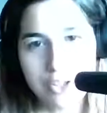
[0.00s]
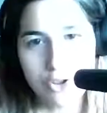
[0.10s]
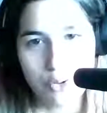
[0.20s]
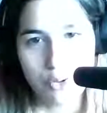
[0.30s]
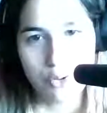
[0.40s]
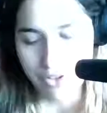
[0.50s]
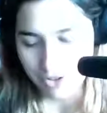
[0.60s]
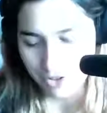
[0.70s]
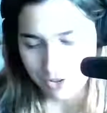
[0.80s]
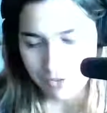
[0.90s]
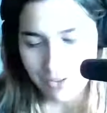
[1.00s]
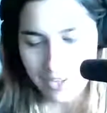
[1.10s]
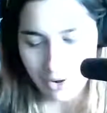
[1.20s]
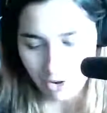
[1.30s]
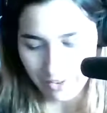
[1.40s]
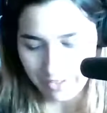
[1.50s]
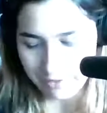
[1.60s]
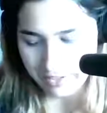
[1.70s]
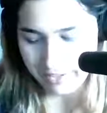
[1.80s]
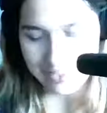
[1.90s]
short though, so I feel like all I
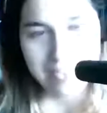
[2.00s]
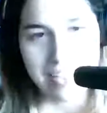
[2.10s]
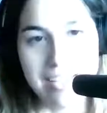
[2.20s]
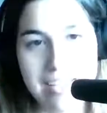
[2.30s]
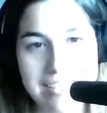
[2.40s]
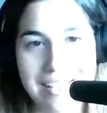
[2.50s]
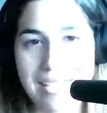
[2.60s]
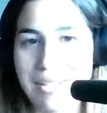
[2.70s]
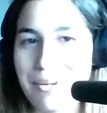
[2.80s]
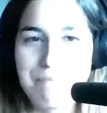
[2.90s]
really have to say is like